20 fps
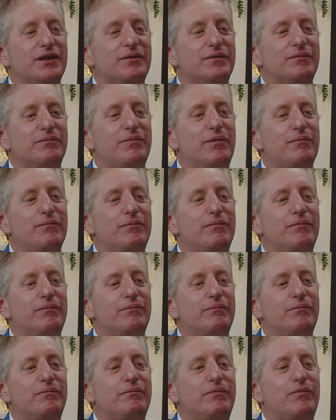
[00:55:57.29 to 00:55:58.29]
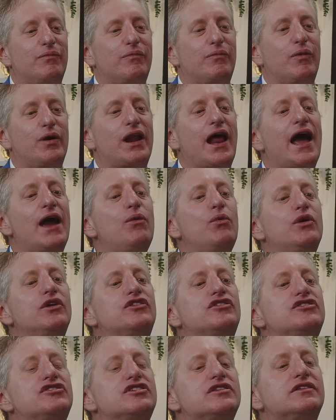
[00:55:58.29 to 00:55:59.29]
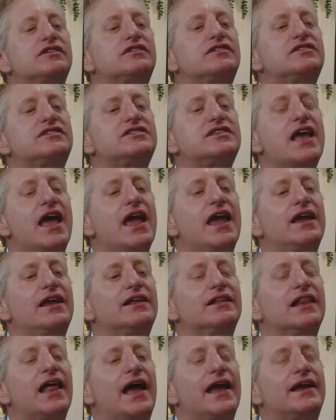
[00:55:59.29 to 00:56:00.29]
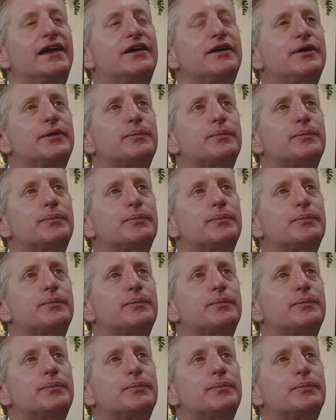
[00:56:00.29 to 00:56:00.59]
what I would say, like,